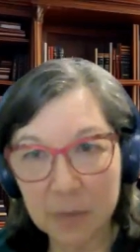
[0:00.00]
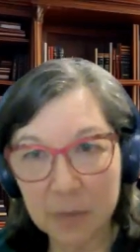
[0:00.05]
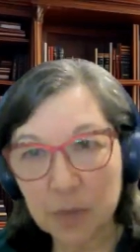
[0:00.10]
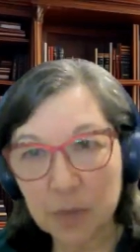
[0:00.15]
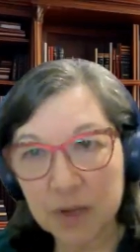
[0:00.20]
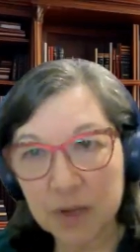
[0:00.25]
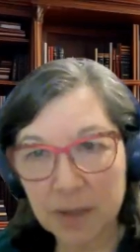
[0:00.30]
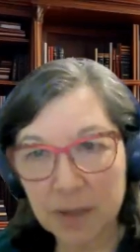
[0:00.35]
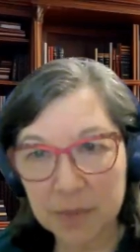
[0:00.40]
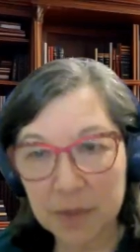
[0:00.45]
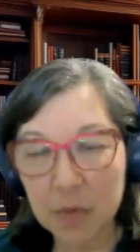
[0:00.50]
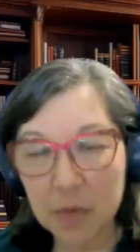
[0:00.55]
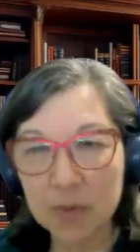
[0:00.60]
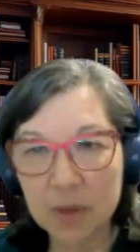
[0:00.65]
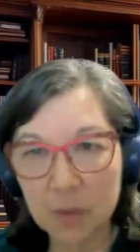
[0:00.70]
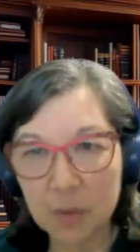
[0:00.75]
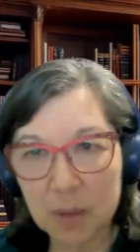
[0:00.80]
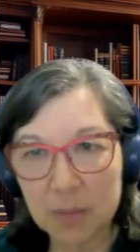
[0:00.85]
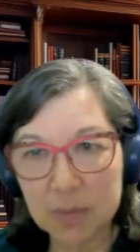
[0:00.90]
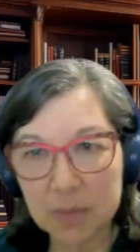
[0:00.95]
And that'll bring up the
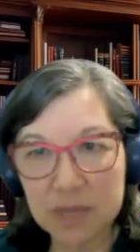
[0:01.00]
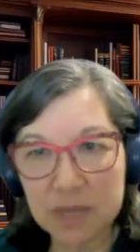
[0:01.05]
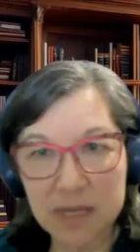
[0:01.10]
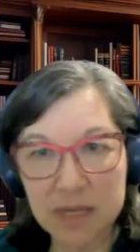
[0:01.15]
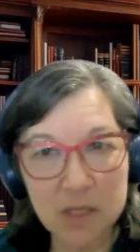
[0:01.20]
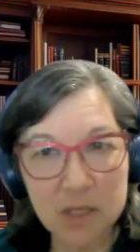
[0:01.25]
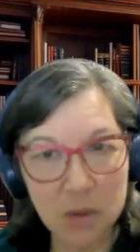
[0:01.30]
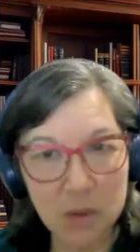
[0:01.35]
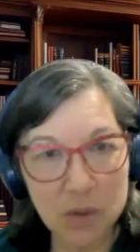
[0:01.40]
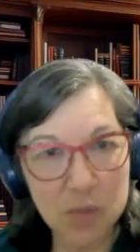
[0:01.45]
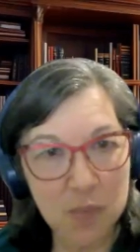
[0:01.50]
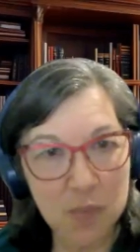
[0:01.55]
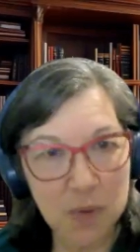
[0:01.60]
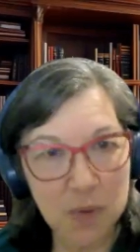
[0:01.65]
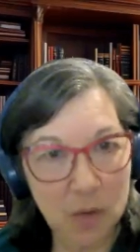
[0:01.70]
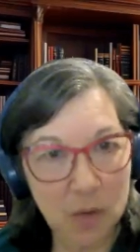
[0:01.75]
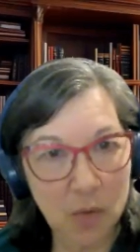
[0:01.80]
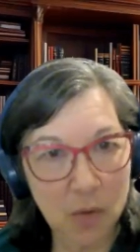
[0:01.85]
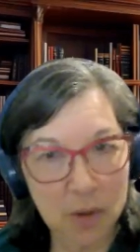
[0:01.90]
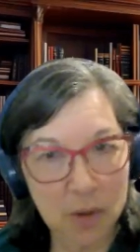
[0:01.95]
website Soul
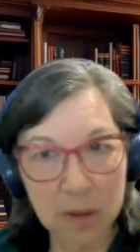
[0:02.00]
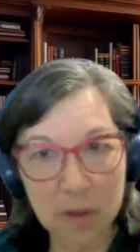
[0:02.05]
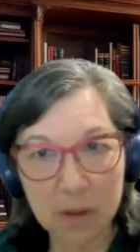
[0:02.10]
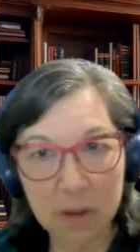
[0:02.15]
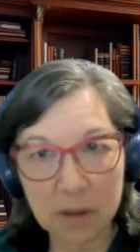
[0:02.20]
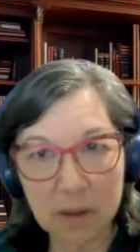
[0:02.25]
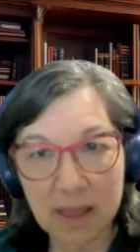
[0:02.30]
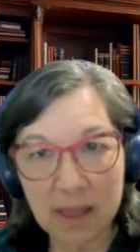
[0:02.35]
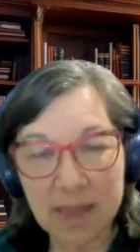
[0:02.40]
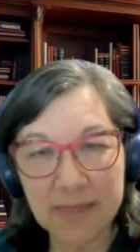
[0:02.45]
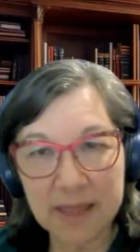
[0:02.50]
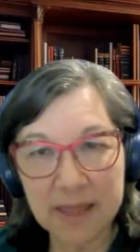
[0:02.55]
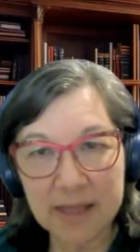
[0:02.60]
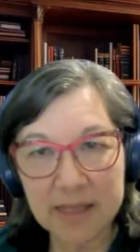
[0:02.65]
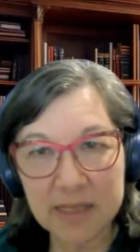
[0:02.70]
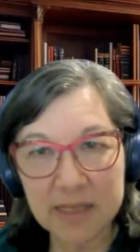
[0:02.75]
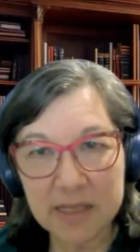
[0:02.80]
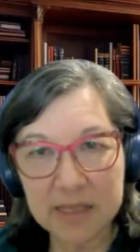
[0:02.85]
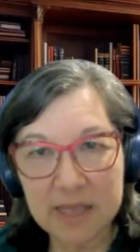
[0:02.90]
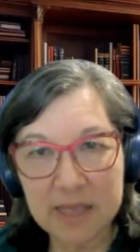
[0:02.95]
Spring Oracle, and
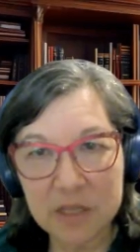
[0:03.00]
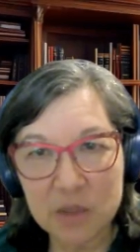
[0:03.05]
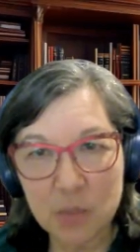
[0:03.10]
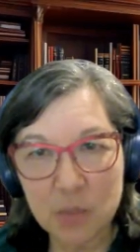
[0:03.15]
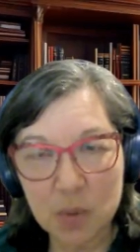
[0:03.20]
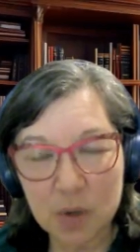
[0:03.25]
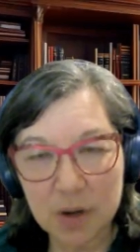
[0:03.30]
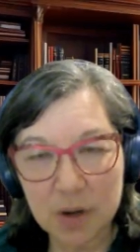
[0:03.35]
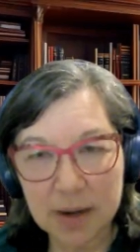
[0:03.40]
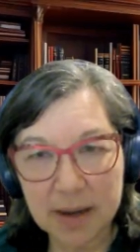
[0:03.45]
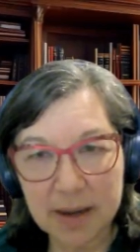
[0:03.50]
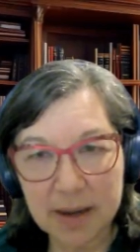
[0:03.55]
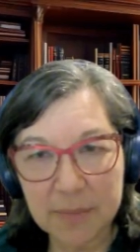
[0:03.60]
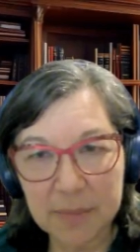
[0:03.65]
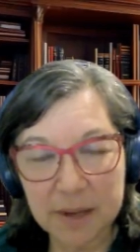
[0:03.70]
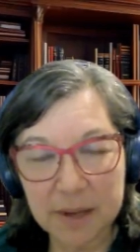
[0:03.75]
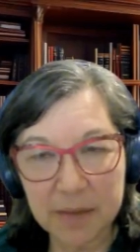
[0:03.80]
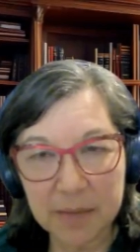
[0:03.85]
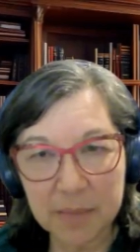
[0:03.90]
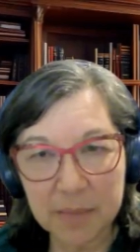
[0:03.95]
that's where I
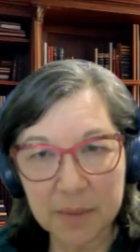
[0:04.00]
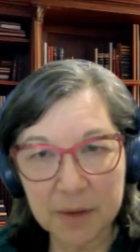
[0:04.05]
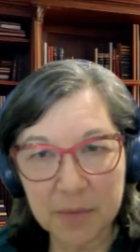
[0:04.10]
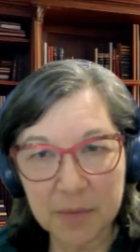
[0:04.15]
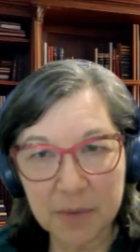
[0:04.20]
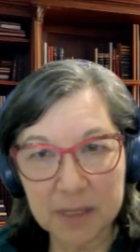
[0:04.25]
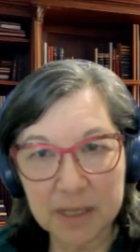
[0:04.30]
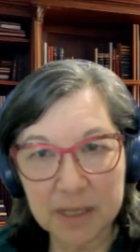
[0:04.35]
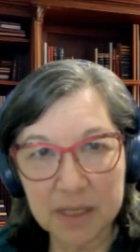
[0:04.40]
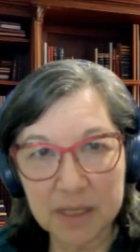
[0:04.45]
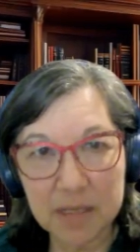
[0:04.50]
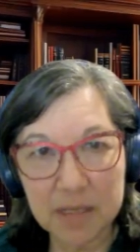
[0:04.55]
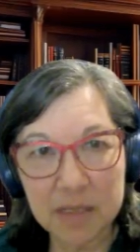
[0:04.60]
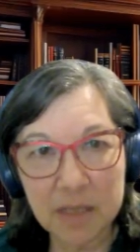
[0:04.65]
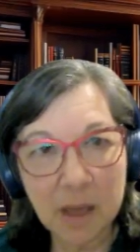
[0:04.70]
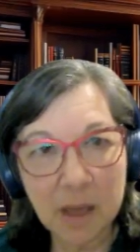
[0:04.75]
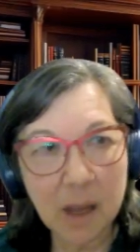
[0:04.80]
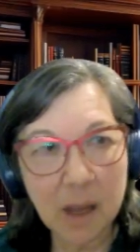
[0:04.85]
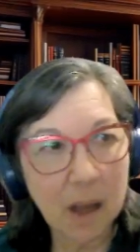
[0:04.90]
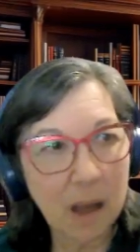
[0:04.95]
have my
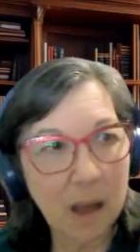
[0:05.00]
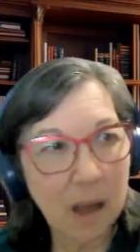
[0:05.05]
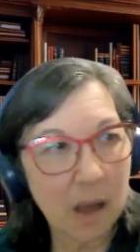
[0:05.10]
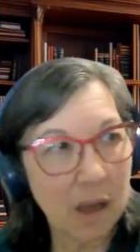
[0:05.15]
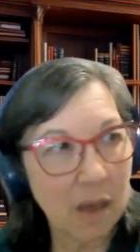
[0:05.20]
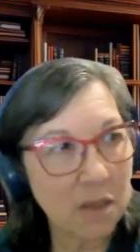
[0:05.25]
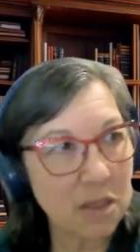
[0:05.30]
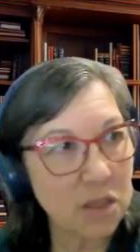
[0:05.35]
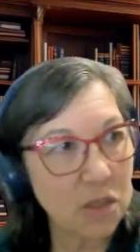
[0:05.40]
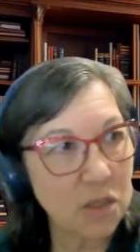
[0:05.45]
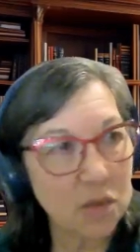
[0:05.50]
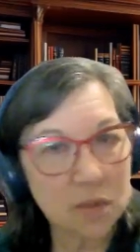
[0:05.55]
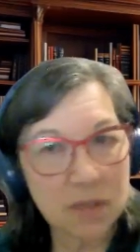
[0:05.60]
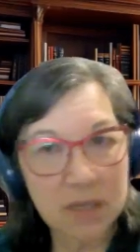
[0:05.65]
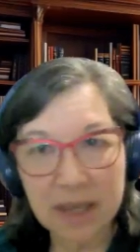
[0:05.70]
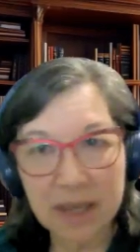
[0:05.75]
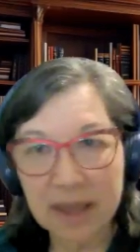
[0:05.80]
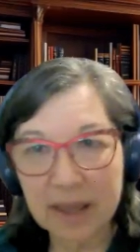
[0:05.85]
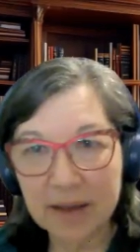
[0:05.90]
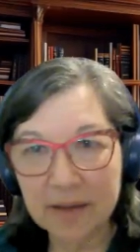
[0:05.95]
readings.
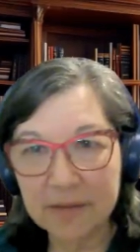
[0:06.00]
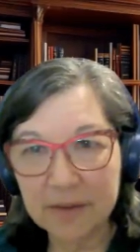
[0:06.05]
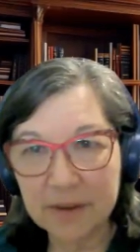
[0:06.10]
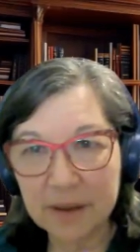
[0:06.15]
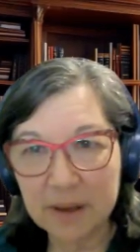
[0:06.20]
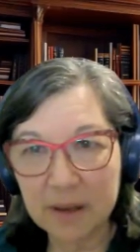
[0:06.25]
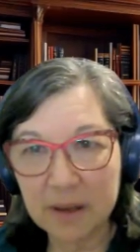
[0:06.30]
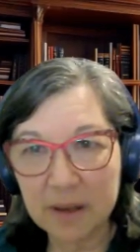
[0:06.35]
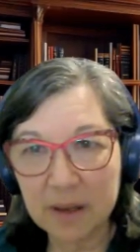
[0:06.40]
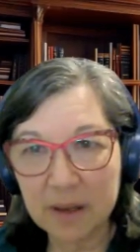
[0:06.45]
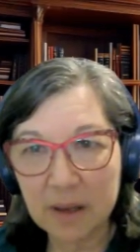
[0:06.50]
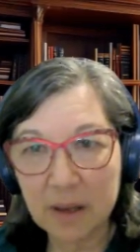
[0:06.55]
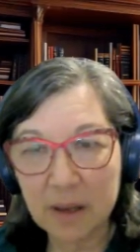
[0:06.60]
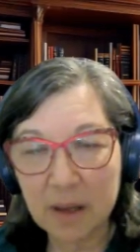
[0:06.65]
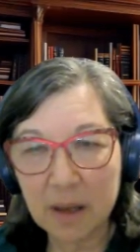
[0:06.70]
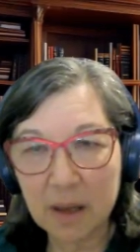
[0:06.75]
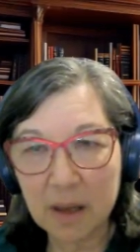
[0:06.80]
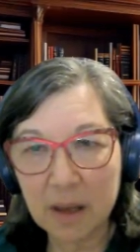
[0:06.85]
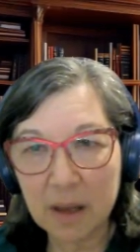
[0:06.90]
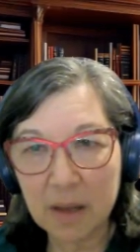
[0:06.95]
Soon to have
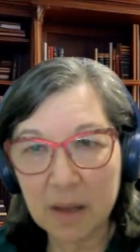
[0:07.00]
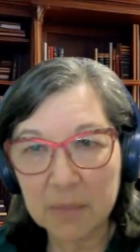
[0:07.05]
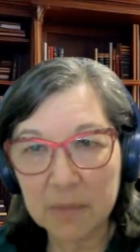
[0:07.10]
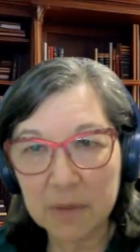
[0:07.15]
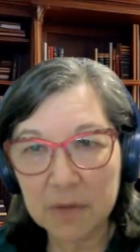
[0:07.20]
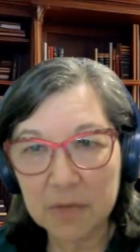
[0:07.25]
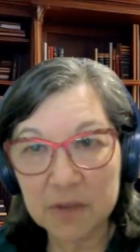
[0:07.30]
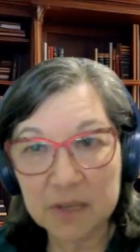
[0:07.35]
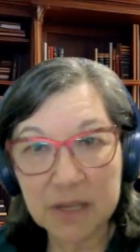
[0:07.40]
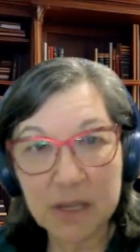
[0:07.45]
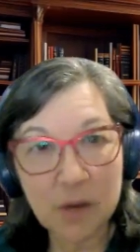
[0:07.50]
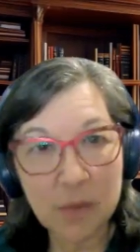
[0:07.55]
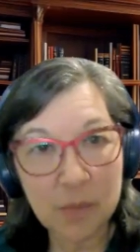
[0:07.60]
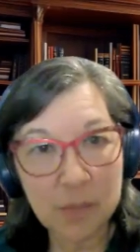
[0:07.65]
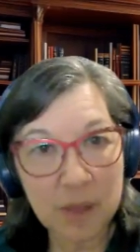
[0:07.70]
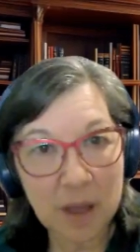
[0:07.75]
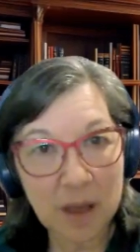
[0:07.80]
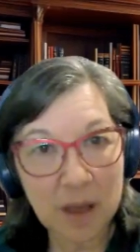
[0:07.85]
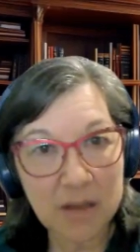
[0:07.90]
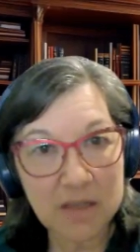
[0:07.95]
the
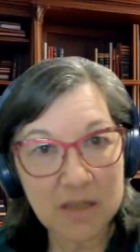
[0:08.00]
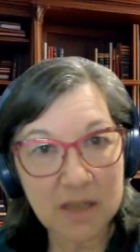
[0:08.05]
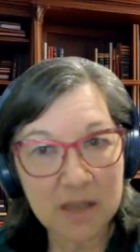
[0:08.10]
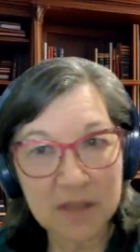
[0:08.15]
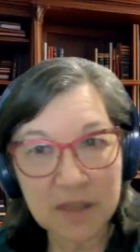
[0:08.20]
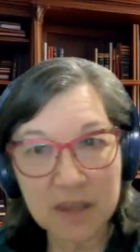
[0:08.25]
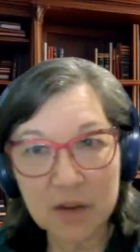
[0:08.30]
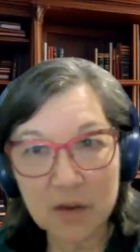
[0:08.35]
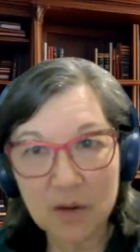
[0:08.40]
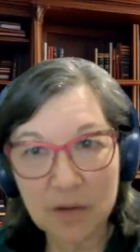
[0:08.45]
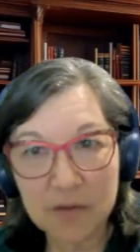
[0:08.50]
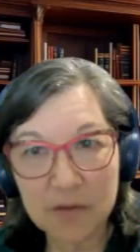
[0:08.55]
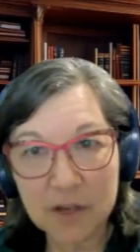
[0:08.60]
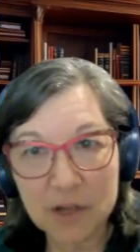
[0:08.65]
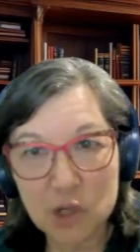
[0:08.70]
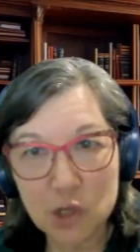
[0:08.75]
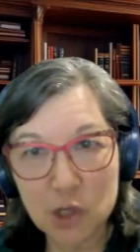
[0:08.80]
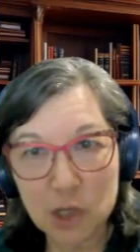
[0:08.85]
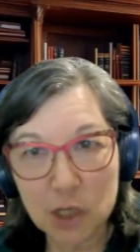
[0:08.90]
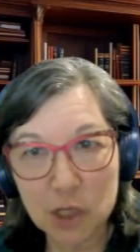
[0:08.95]
video blogs. I think are
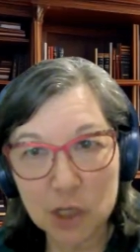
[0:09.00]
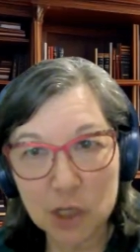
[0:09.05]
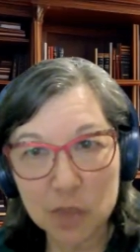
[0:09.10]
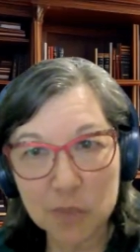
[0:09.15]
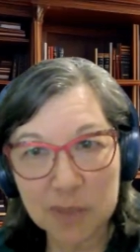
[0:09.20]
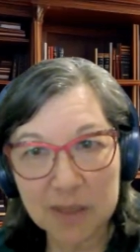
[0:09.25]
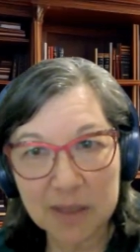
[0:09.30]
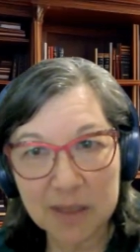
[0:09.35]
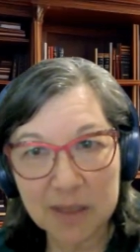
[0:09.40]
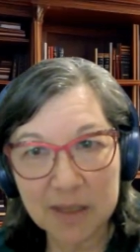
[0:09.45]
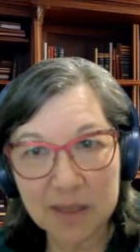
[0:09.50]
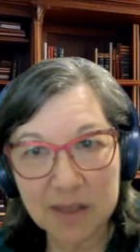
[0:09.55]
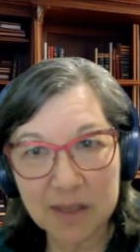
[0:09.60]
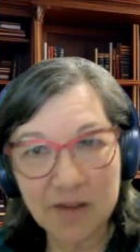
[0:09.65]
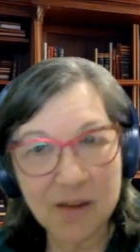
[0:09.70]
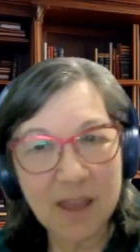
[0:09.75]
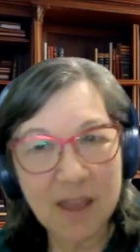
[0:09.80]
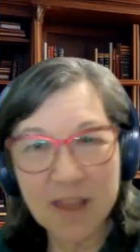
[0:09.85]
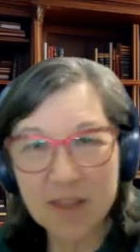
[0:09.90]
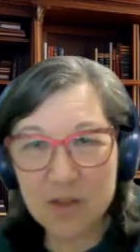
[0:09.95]
eventually going to be linked to
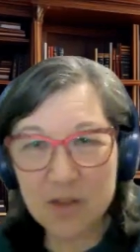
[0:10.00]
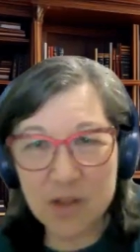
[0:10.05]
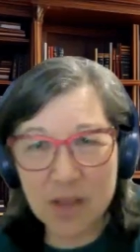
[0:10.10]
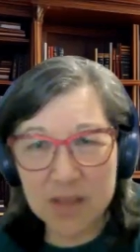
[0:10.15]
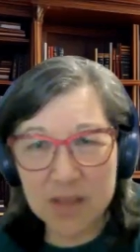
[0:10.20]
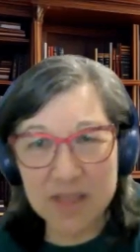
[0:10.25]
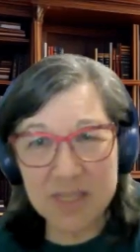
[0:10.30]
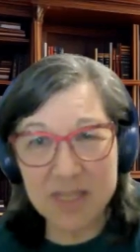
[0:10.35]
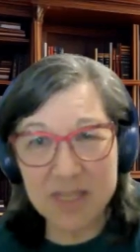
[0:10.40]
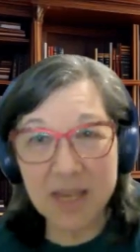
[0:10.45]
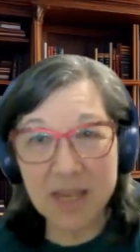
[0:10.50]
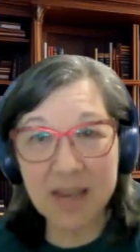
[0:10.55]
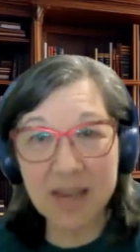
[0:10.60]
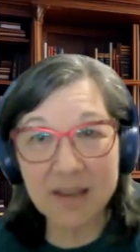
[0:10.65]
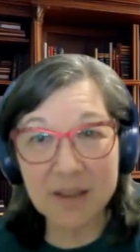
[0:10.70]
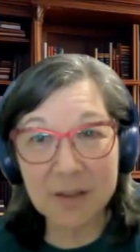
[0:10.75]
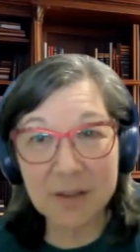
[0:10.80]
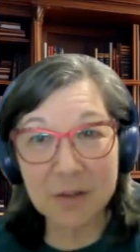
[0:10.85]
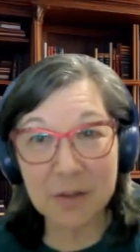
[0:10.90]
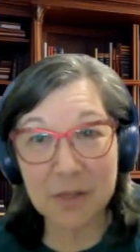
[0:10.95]
there. There's all these
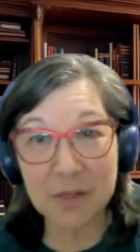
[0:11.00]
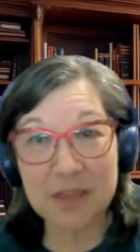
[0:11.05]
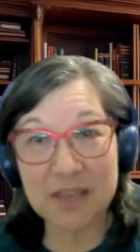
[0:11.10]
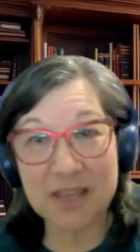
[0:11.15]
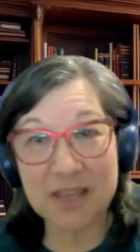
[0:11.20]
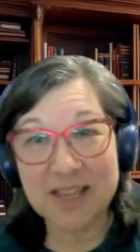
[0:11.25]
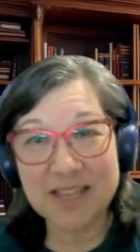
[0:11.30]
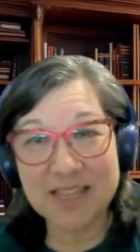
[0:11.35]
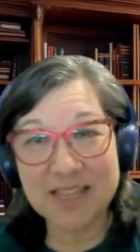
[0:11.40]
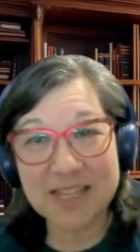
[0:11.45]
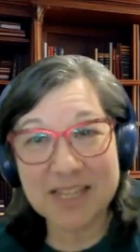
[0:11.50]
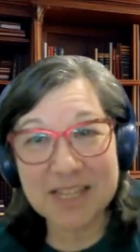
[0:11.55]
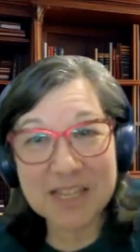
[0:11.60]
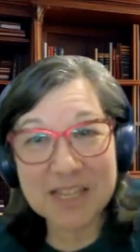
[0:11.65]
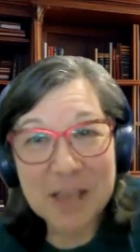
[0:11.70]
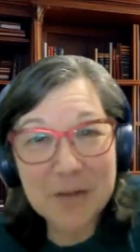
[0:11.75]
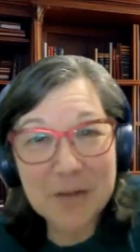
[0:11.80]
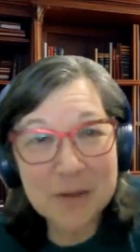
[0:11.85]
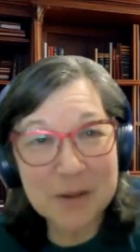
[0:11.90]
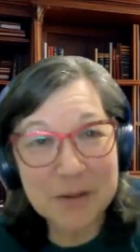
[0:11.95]
technical things
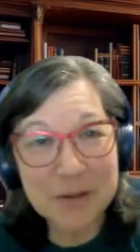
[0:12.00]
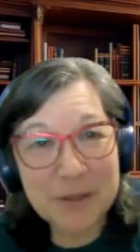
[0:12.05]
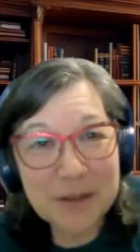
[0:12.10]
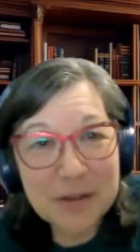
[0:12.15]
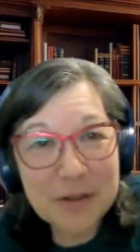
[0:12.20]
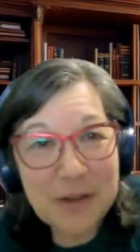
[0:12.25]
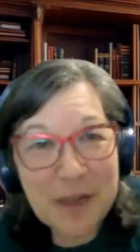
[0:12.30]
to when